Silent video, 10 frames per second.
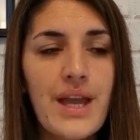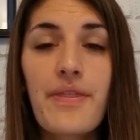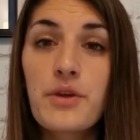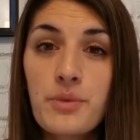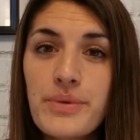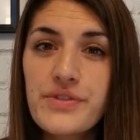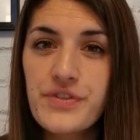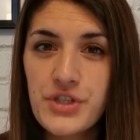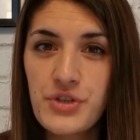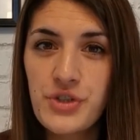the numbers
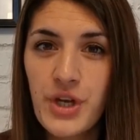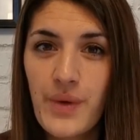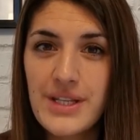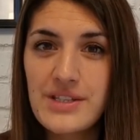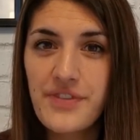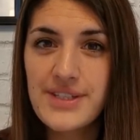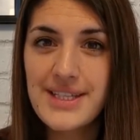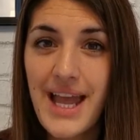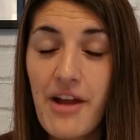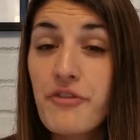for children going into
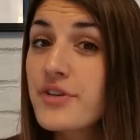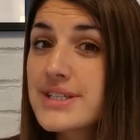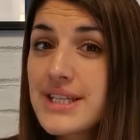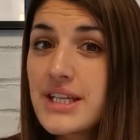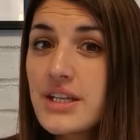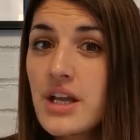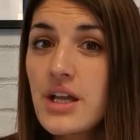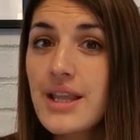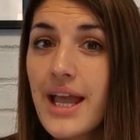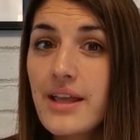foster care have risen,
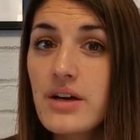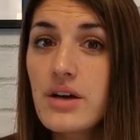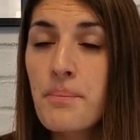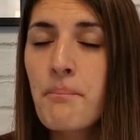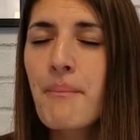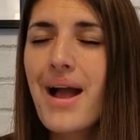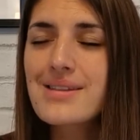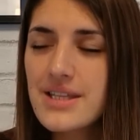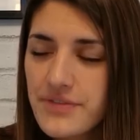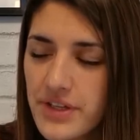like
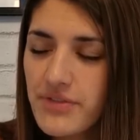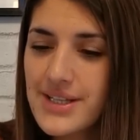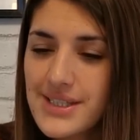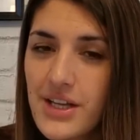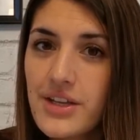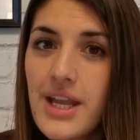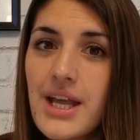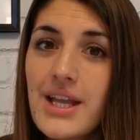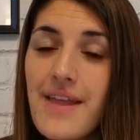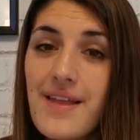massively risen
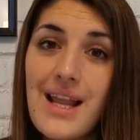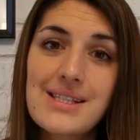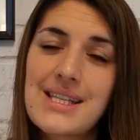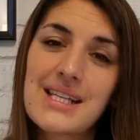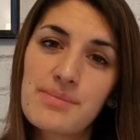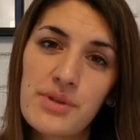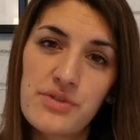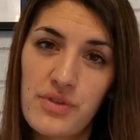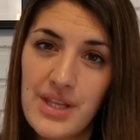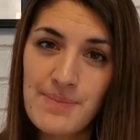in the last 6
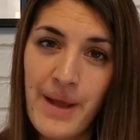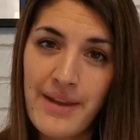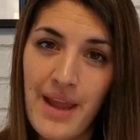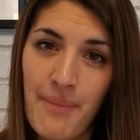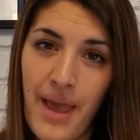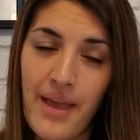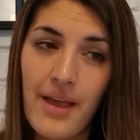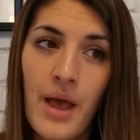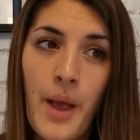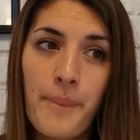months through this
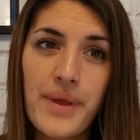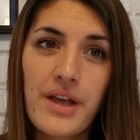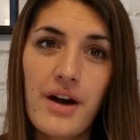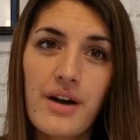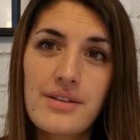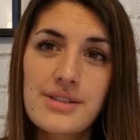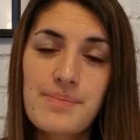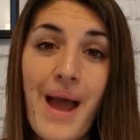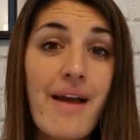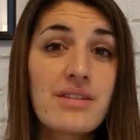pandemic, because
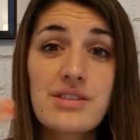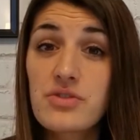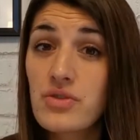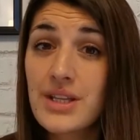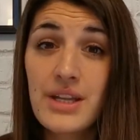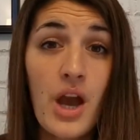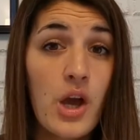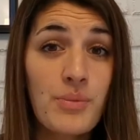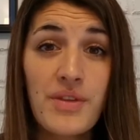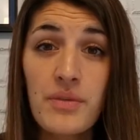parents are struggling at
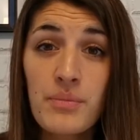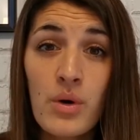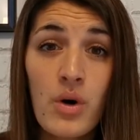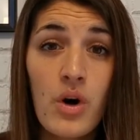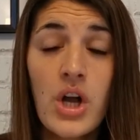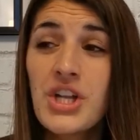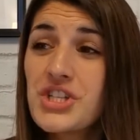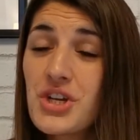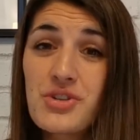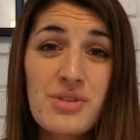home even more,
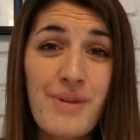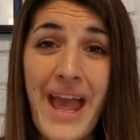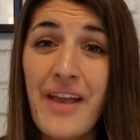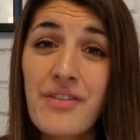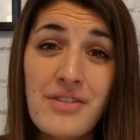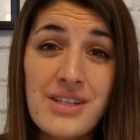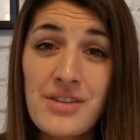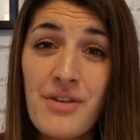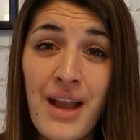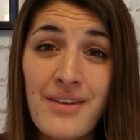children's behaviour is
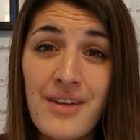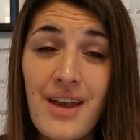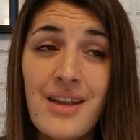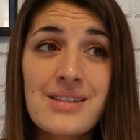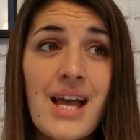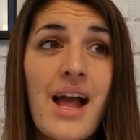horrendous,